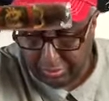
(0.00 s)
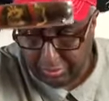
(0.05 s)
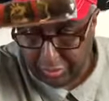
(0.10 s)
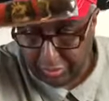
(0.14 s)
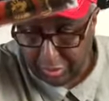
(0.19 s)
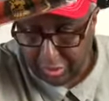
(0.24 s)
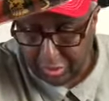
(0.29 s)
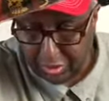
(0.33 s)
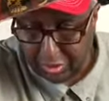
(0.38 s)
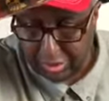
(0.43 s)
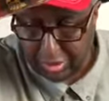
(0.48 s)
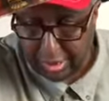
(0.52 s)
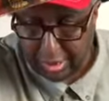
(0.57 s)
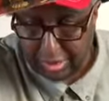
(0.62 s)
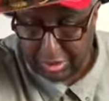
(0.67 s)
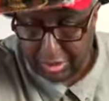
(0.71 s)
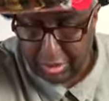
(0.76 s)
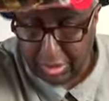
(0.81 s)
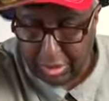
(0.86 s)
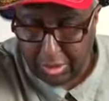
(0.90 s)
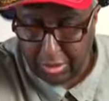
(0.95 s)
As you can see, it's
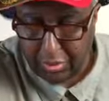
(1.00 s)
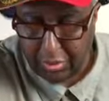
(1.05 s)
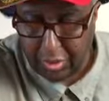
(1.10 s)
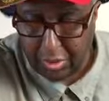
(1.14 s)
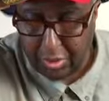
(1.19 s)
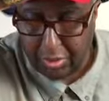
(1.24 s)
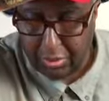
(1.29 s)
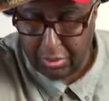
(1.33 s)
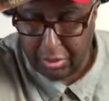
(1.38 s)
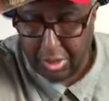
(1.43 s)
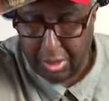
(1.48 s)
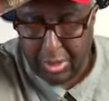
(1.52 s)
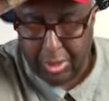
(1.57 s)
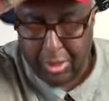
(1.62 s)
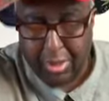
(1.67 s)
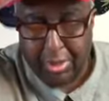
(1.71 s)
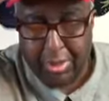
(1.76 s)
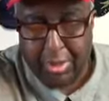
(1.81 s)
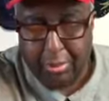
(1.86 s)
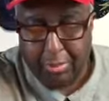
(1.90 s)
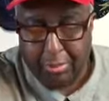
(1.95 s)
sun-grown.
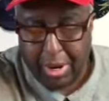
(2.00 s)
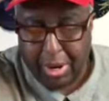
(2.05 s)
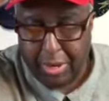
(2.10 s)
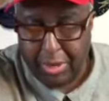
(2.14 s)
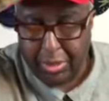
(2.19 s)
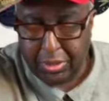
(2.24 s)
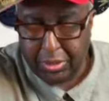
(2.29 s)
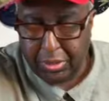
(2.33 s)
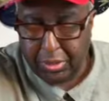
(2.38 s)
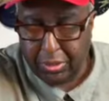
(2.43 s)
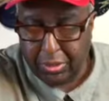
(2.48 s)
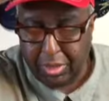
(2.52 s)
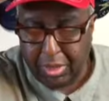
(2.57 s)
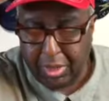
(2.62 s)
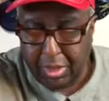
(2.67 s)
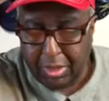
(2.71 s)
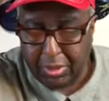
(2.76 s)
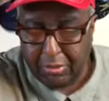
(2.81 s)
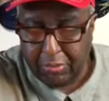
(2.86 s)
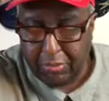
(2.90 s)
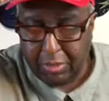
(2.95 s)
The binder
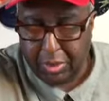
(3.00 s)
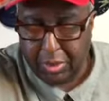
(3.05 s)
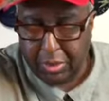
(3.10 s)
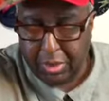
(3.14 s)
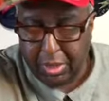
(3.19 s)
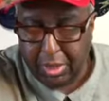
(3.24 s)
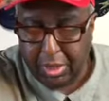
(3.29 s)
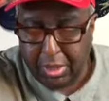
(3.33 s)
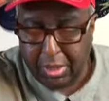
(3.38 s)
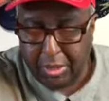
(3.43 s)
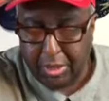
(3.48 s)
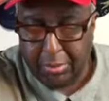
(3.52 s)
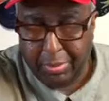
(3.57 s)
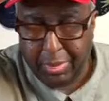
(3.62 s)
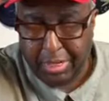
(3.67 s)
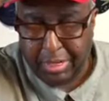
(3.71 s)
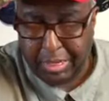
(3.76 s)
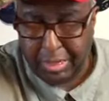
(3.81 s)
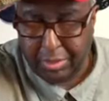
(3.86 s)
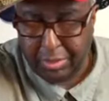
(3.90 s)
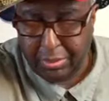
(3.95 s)
and the filler are
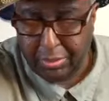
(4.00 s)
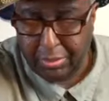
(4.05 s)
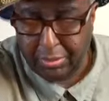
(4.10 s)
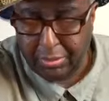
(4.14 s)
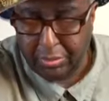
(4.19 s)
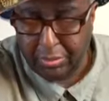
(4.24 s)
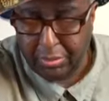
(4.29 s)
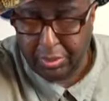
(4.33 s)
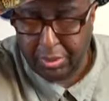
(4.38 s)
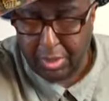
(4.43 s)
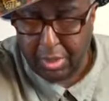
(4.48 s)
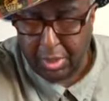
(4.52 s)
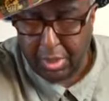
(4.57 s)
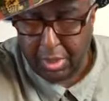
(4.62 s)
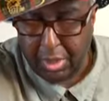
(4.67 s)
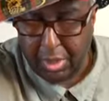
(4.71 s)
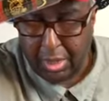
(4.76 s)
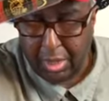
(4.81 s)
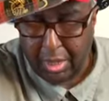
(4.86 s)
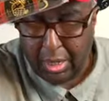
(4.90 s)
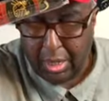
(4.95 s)
Dominican.
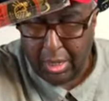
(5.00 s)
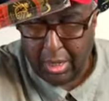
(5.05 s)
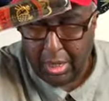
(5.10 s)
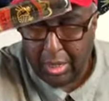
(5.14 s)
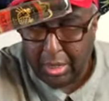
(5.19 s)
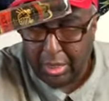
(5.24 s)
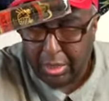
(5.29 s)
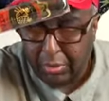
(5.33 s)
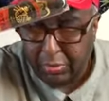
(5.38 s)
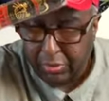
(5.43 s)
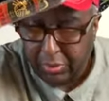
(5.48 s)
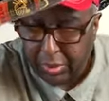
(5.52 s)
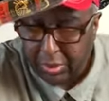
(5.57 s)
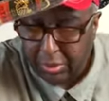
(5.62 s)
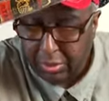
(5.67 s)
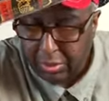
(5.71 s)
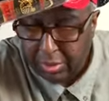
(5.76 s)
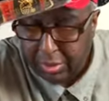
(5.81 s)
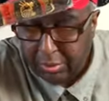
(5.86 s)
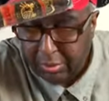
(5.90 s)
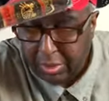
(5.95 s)
And the filler
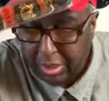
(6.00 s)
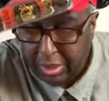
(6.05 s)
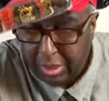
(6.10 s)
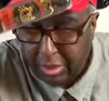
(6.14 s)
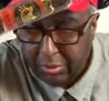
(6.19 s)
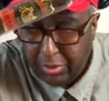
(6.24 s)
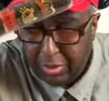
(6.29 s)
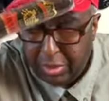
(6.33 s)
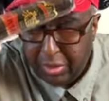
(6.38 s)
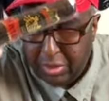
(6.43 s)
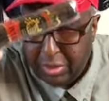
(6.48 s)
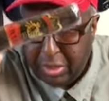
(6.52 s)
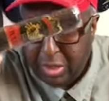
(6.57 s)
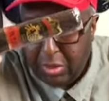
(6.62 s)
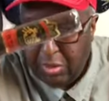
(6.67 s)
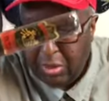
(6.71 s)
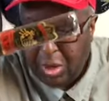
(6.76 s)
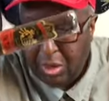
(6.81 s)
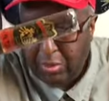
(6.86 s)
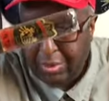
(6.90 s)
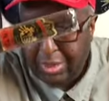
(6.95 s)
is Dominican with the
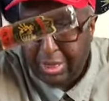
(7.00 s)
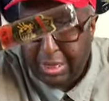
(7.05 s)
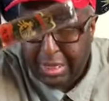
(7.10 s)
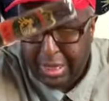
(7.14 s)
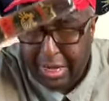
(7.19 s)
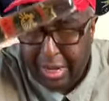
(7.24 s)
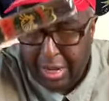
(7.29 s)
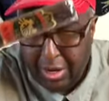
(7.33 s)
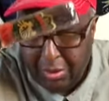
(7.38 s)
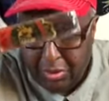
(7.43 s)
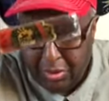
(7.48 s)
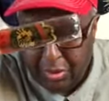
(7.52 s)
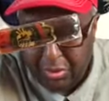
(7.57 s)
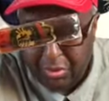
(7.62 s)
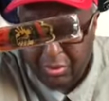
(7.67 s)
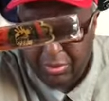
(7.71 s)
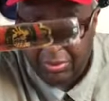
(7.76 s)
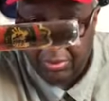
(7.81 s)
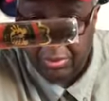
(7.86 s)
Nicaraguan Ligero.